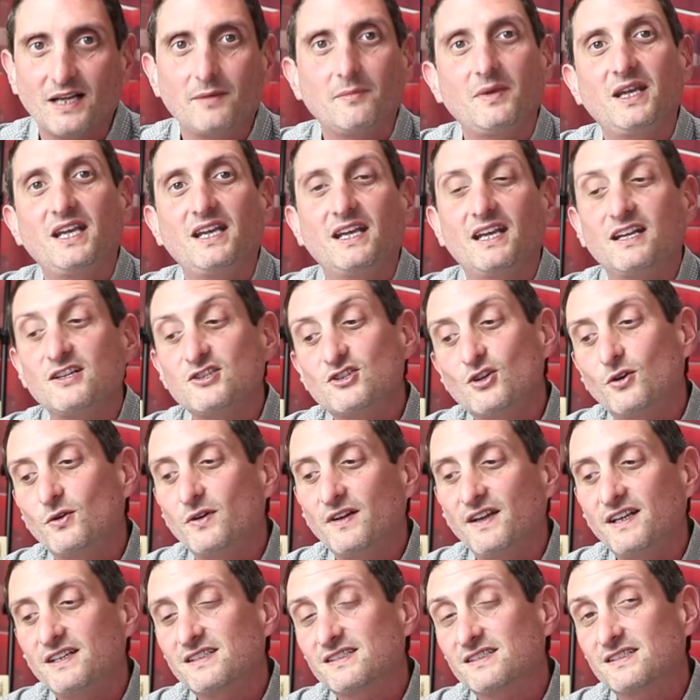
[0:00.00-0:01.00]
that may
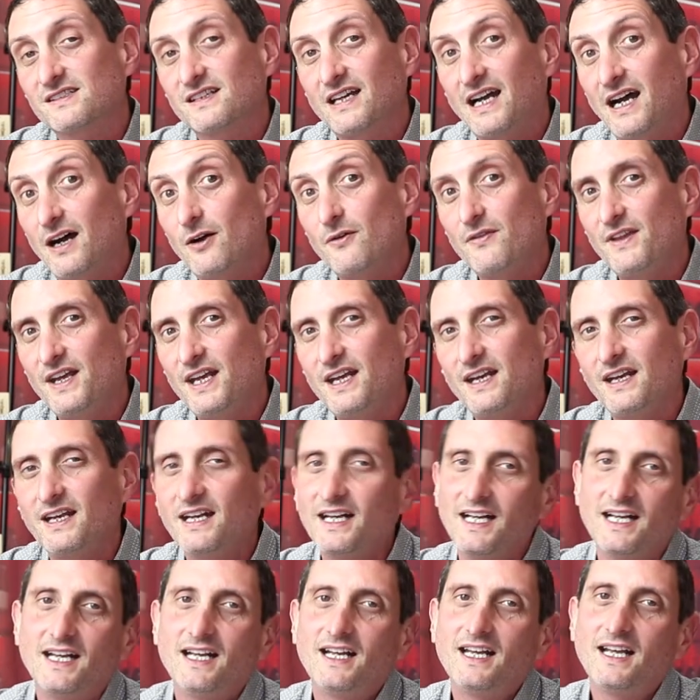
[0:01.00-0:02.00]
enjoy this out there,
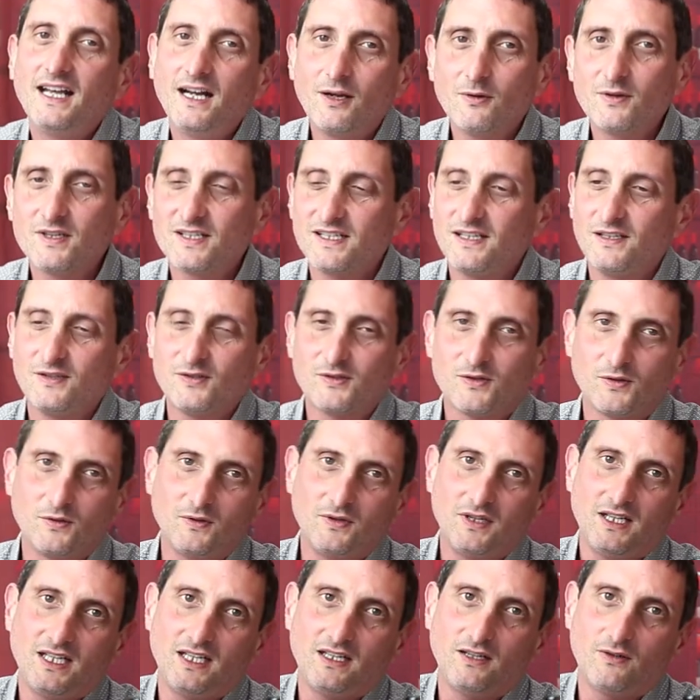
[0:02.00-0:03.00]
and I will see you
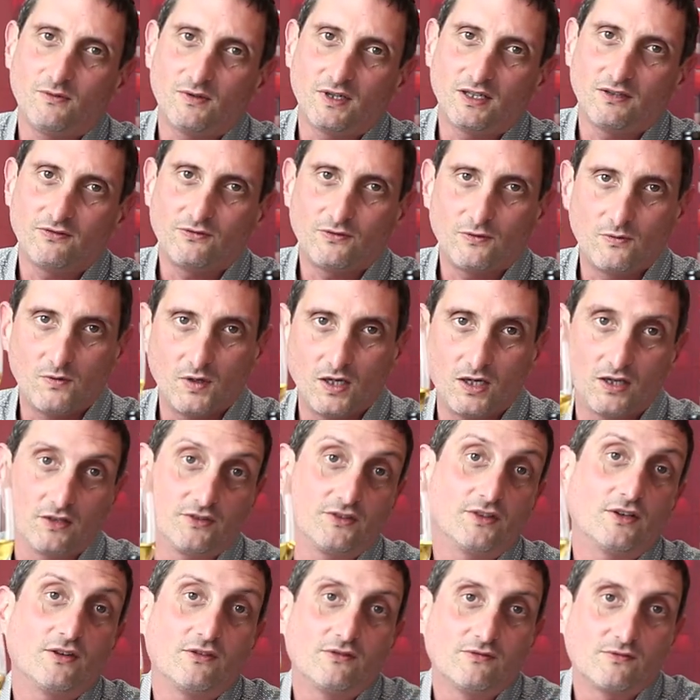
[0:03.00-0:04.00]
soon in the wonderful
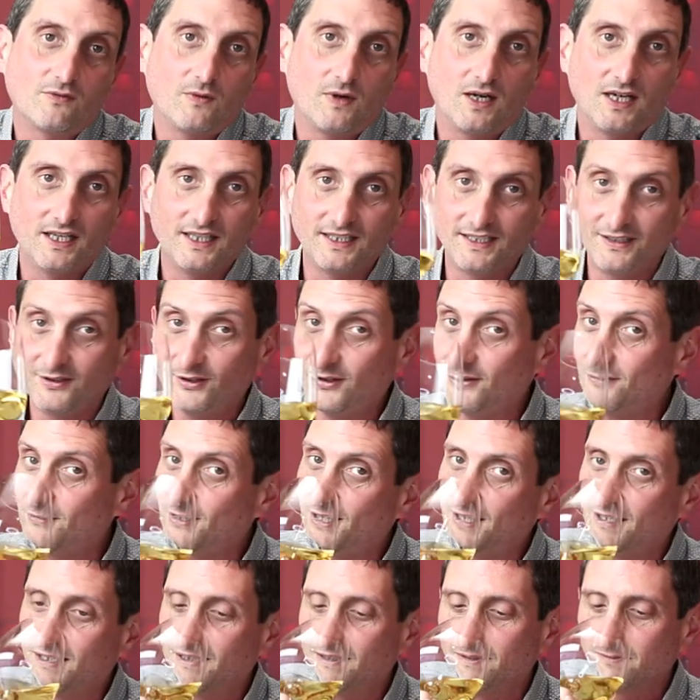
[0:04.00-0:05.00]
world of wine. Au
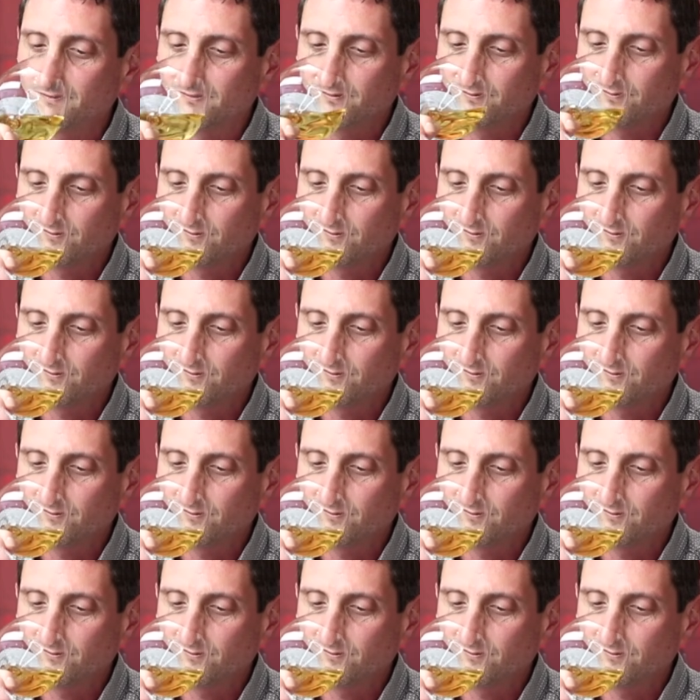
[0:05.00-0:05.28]
revoir.